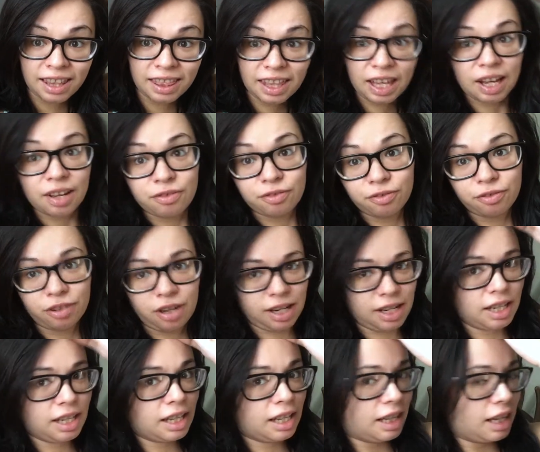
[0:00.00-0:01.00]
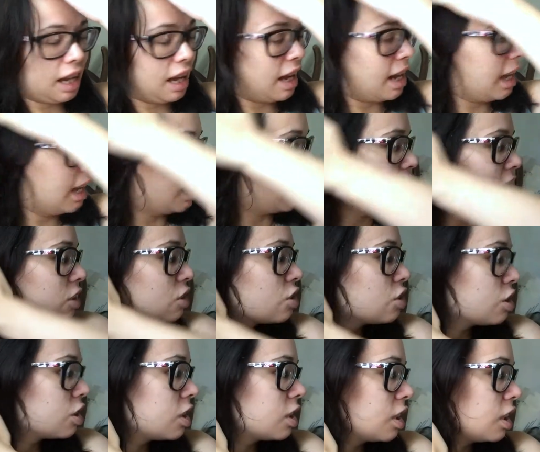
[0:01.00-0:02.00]
that Friday, I
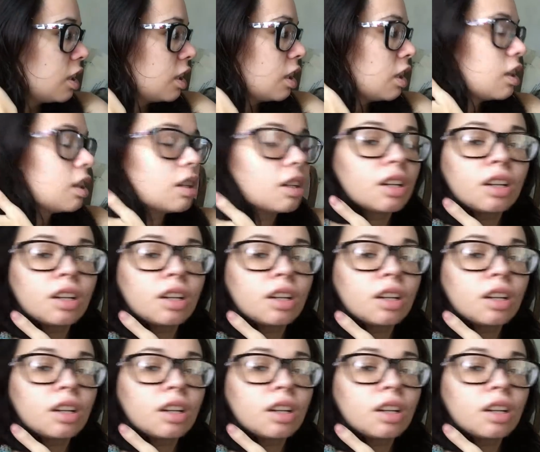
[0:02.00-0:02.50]
actually